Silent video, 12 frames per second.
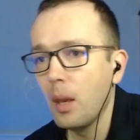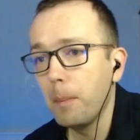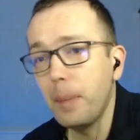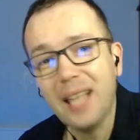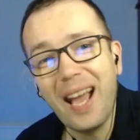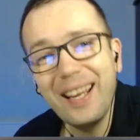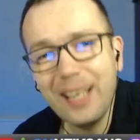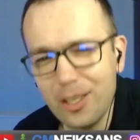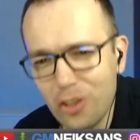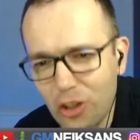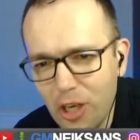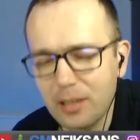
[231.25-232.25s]
But I
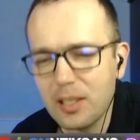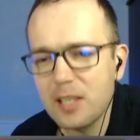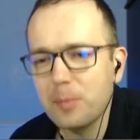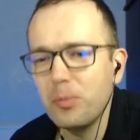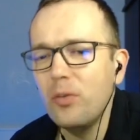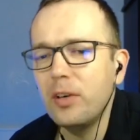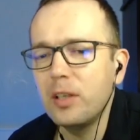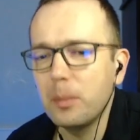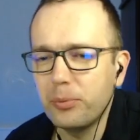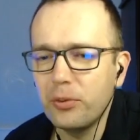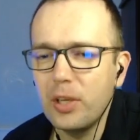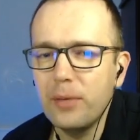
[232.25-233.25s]
had checked this move very
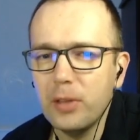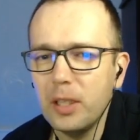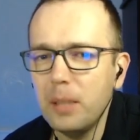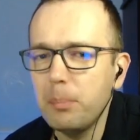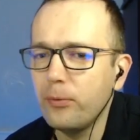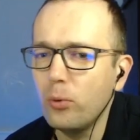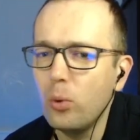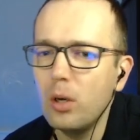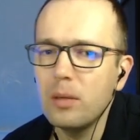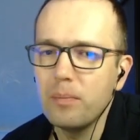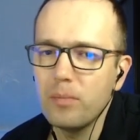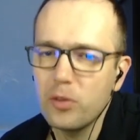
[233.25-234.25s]
briefly before,